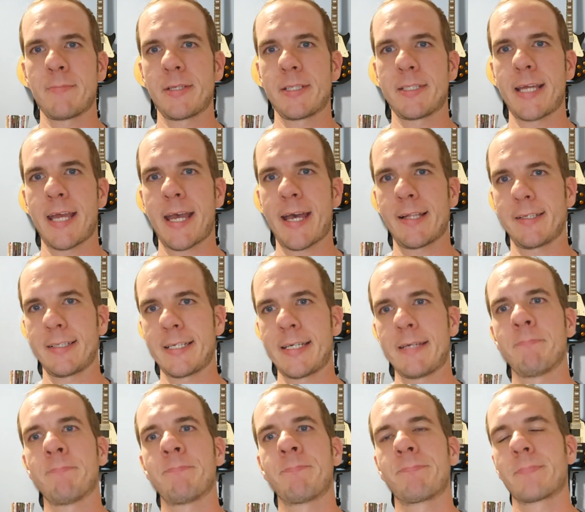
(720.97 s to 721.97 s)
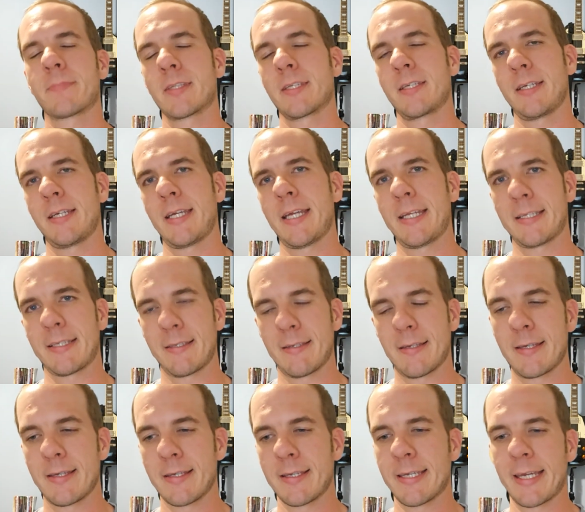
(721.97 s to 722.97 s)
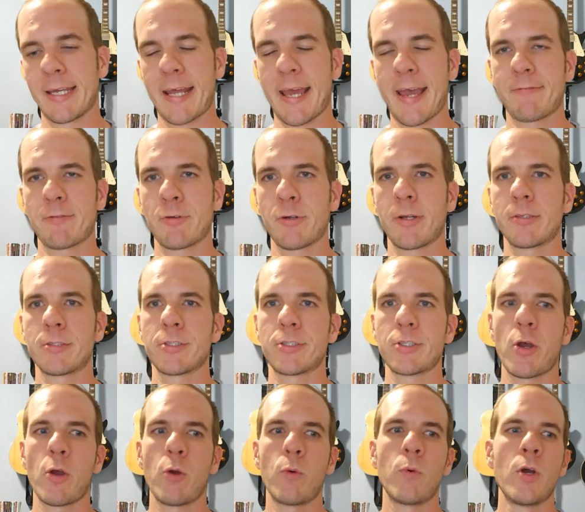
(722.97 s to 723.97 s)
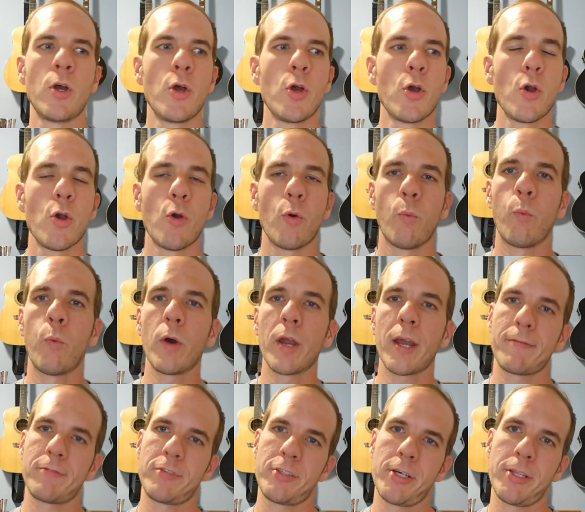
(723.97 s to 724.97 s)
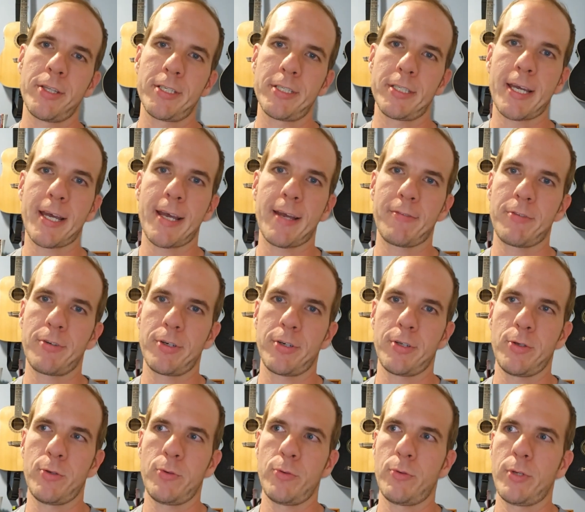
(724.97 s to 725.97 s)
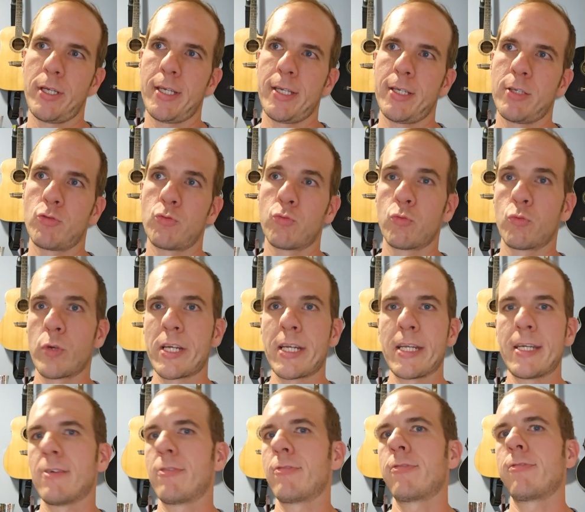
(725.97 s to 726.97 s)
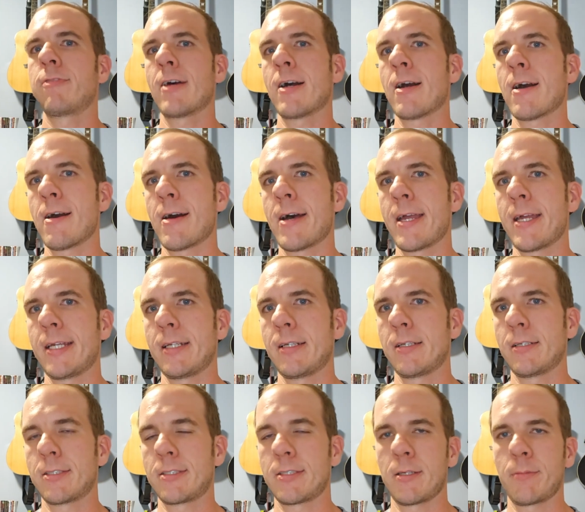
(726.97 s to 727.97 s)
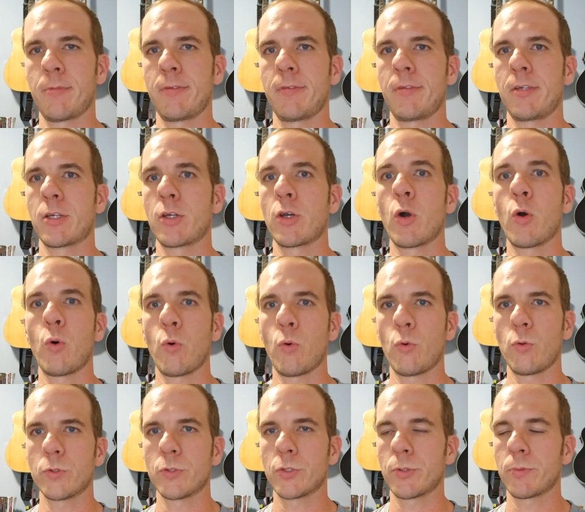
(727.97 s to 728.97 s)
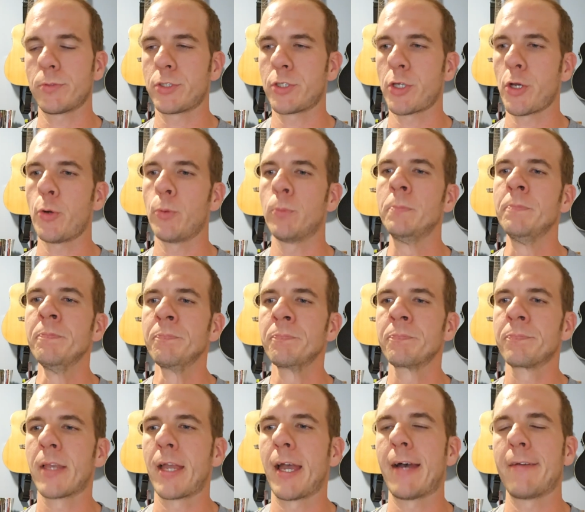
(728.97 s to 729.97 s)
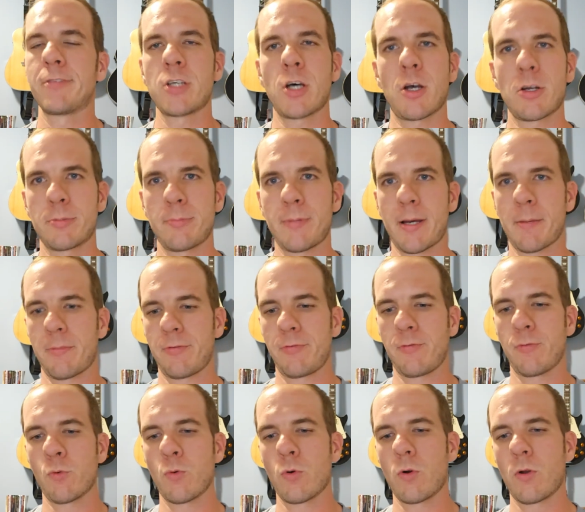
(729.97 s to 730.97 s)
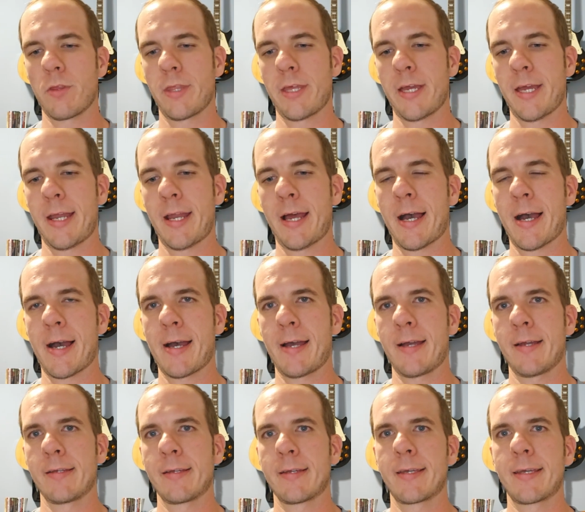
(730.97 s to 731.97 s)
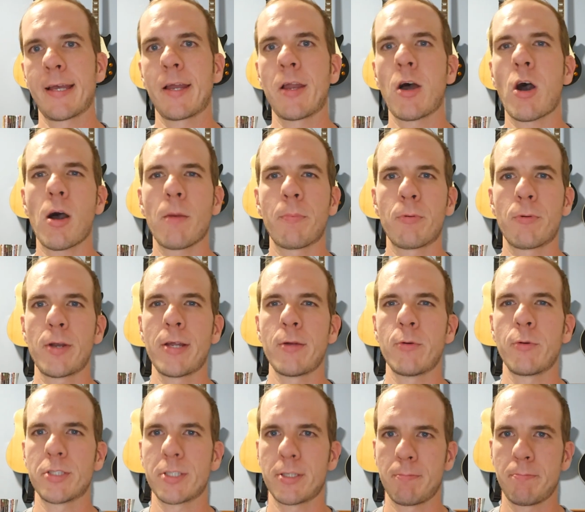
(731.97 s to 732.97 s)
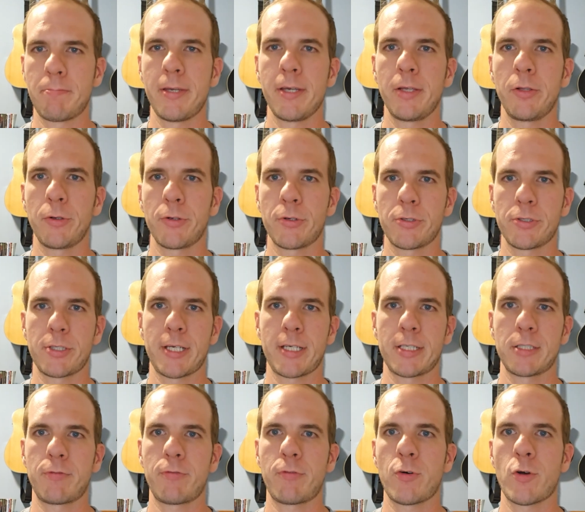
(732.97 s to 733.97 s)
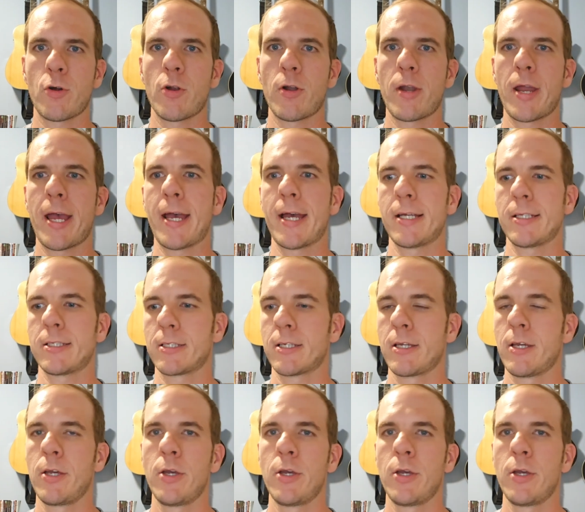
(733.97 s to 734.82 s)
mentality and get after it. So what I've done this afternoon is redefine some of the goals. So I've talked about before that I kind of operate with some pillars as far as